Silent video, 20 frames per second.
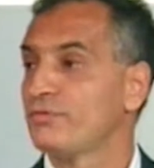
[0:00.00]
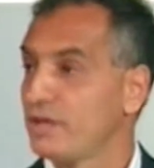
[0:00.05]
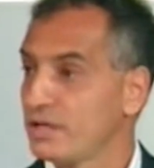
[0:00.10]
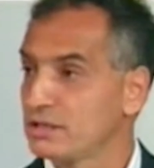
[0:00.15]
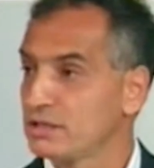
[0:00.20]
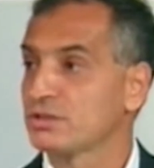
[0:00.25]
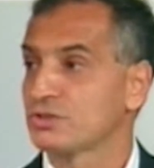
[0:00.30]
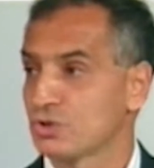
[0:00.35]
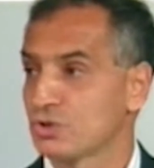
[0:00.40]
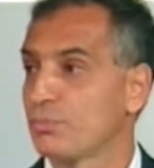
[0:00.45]

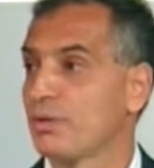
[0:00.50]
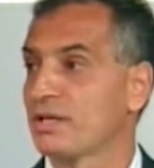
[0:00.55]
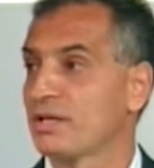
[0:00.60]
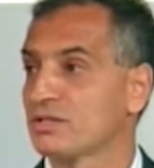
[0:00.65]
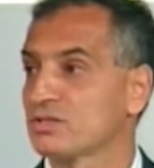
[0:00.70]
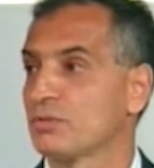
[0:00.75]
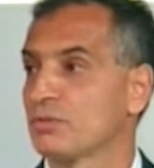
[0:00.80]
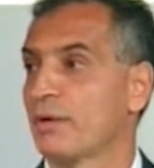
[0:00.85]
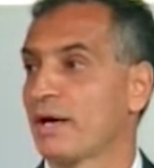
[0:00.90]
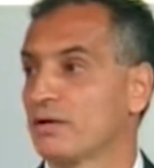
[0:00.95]
learned a
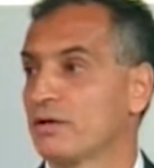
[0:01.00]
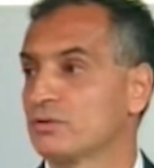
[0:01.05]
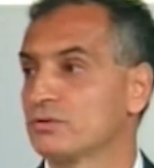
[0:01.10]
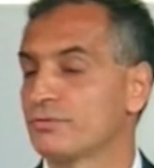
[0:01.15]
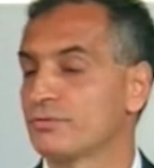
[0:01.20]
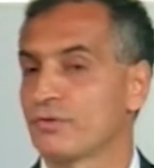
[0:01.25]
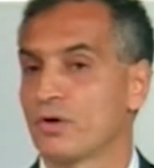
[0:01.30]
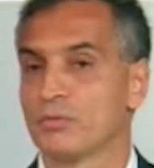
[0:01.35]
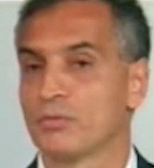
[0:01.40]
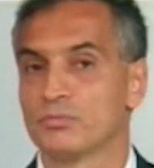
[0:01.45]
tremendous amount
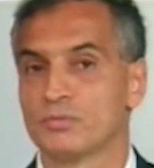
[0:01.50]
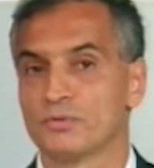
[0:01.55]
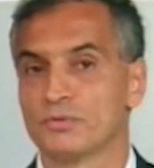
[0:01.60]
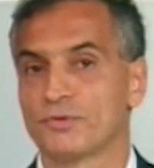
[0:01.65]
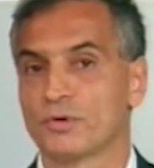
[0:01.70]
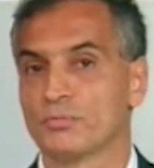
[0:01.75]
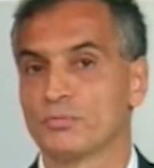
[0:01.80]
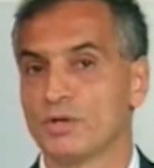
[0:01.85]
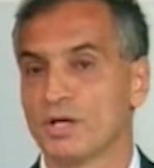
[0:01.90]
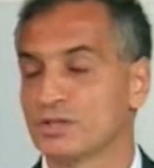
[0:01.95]
from
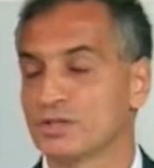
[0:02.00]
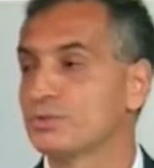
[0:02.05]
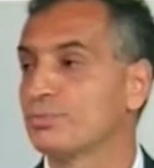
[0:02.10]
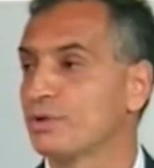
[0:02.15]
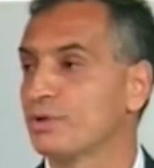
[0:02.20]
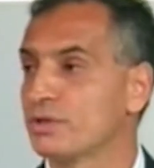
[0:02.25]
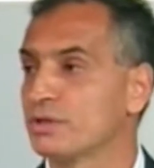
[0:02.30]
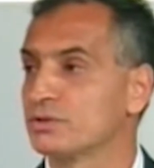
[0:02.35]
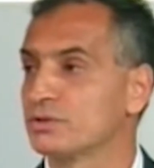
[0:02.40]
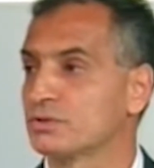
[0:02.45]
the
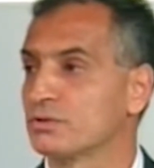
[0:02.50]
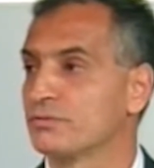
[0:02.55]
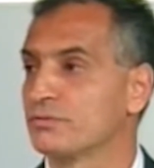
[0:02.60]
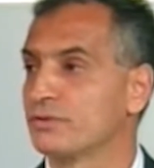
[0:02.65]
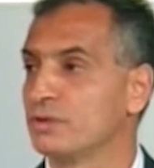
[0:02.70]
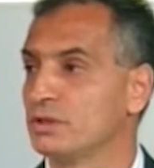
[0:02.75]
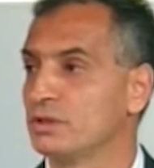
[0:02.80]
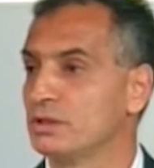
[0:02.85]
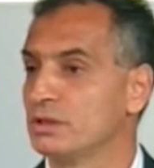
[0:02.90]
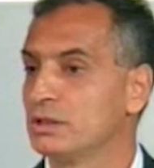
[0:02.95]
experience
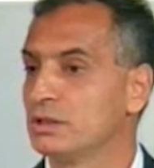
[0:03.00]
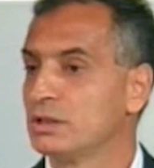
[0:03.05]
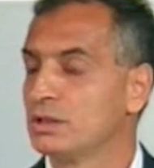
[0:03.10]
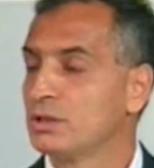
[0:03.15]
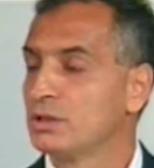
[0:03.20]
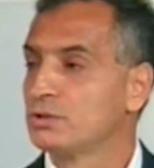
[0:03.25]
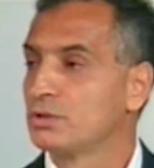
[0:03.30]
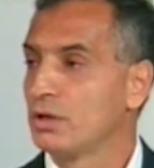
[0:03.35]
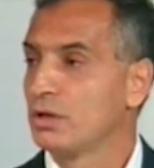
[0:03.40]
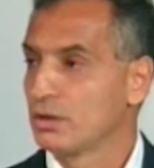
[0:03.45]
of the
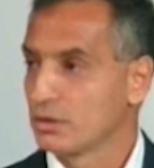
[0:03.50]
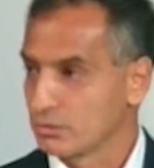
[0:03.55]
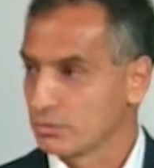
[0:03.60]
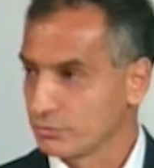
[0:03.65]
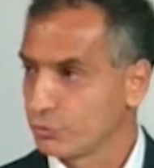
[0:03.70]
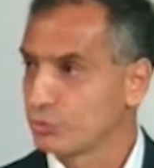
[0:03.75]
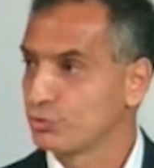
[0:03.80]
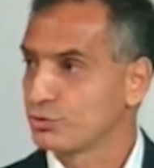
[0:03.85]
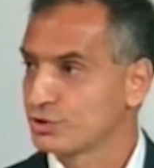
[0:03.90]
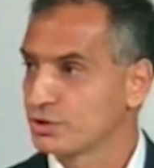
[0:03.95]

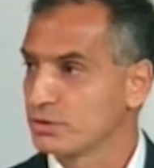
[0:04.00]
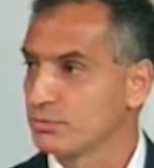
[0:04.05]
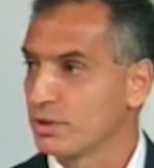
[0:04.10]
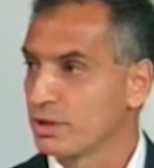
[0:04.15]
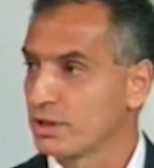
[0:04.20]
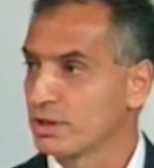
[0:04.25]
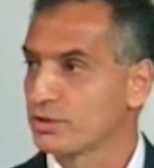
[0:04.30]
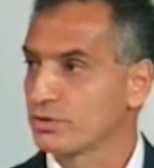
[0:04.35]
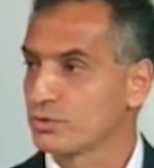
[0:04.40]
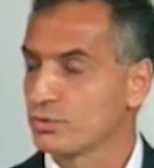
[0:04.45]

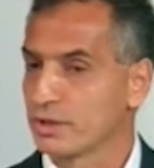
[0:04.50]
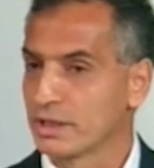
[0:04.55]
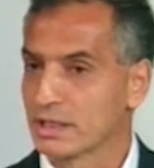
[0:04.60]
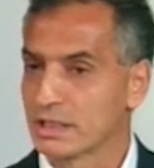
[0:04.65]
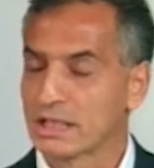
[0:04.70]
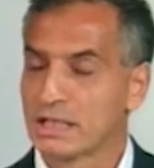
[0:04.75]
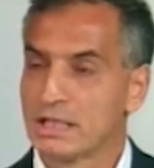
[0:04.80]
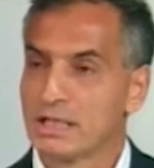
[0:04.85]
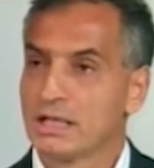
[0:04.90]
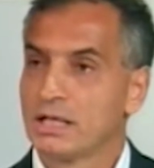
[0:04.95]
Fukushima
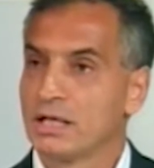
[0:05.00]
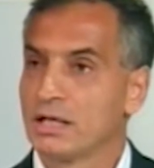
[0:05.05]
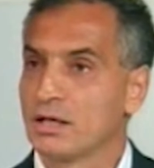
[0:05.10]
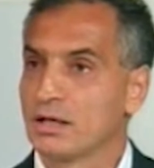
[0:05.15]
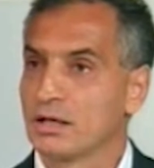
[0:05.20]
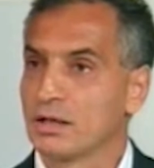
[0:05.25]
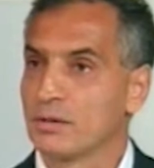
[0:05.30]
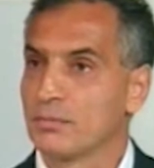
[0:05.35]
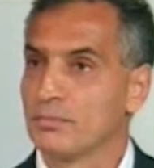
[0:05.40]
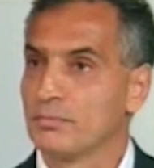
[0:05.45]
earthquake.
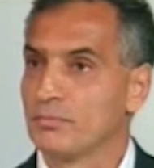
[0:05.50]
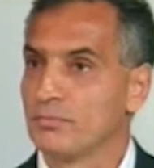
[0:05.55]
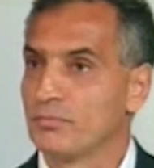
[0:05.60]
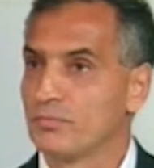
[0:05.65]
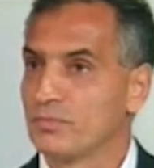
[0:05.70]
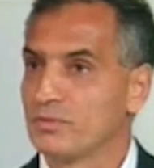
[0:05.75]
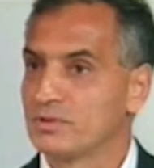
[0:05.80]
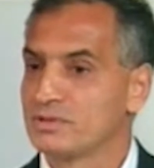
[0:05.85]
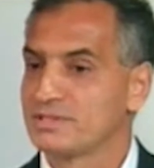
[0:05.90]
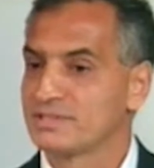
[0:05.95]

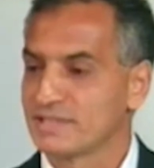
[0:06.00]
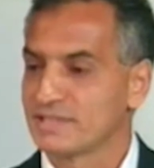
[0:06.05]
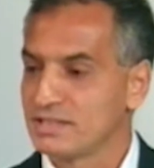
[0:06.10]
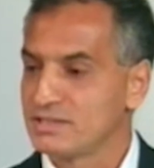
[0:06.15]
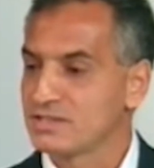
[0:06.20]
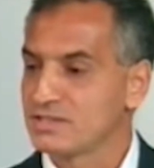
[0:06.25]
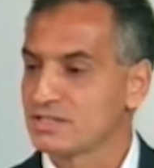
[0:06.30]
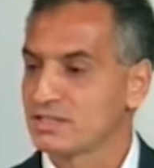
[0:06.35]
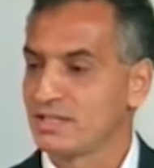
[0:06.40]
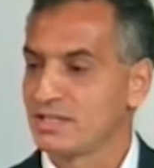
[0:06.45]

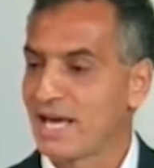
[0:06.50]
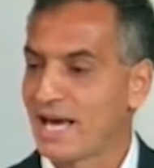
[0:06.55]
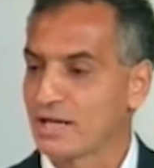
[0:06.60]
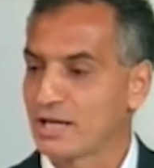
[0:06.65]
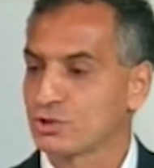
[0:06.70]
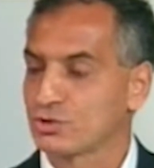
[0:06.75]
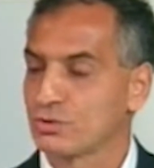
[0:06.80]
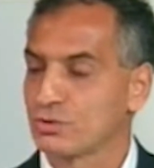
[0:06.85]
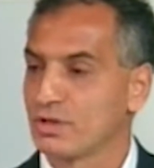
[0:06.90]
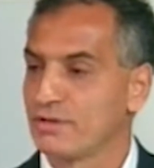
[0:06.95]
Since the
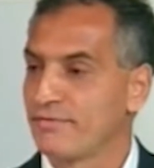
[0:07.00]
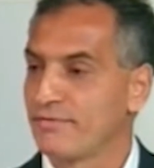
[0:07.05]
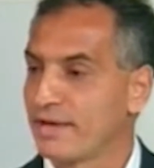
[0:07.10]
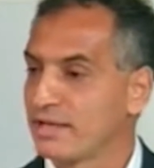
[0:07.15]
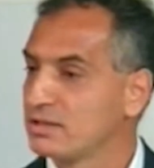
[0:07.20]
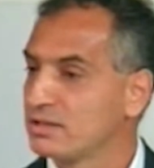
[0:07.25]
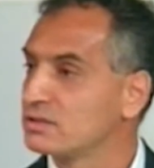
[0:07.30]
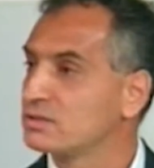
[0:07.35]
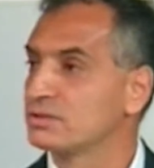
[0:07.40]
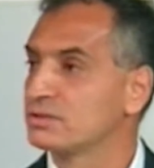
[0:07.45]
actual
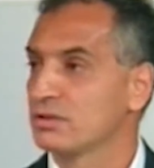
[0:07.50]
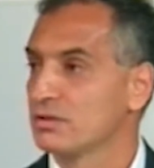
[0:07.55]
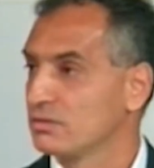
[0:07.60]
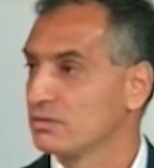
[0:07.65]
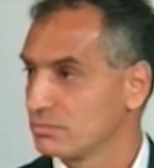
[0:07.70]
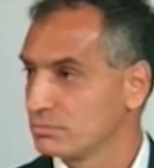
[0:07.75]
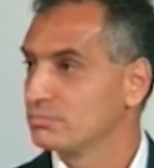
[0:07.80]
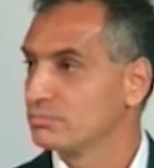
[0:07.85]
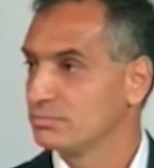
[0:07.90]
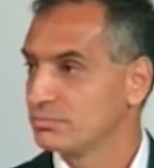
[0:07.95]
event
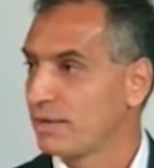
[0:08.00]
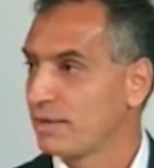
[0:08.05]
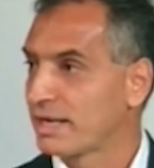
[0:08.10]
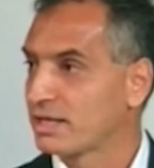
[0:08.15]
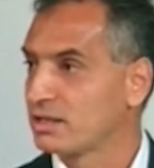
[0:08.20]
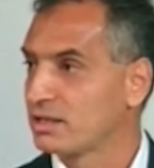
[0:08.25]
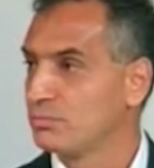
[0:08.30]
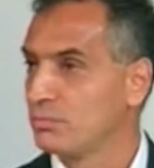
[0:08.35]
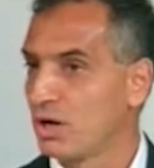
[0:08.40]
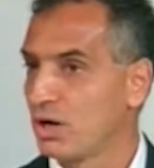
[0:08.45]

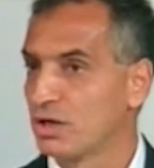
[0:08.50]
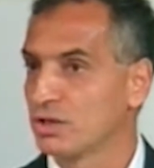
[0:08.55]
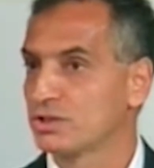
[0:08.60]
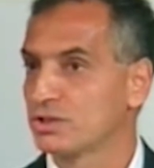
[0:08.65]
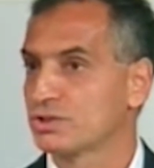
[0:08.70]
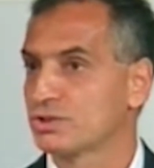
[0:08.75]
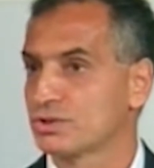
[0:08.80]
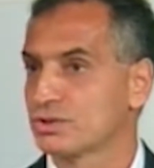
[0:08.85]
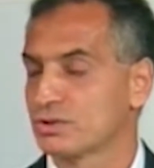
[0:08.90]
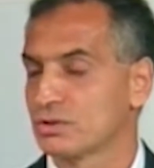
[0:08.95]
back in
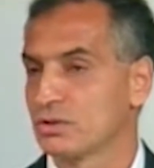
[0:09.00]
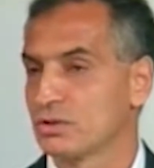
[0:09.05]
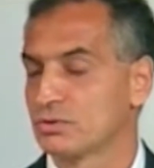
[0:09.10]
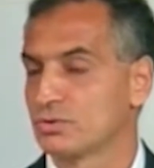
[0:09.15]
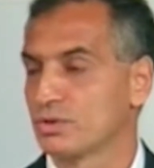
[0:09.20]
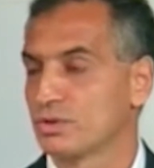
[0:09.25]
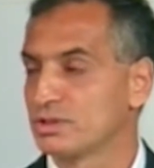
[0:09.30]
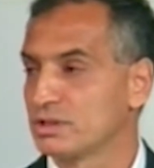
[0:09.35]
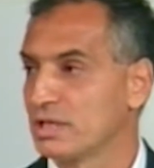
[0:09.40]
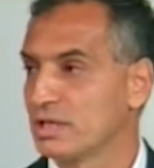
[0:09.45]
March
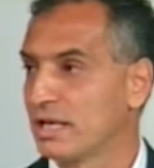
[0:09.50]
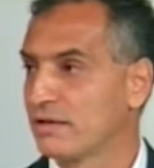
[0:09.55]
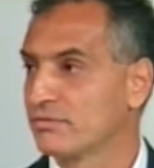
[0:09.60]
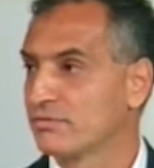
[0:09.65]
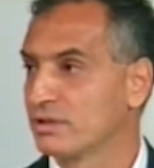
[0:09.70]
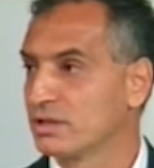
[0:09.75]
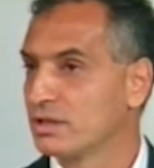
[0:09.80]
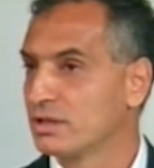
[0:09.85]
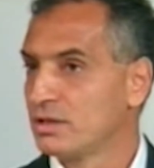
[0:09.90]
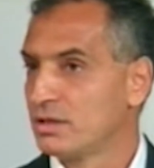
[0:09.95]
2011,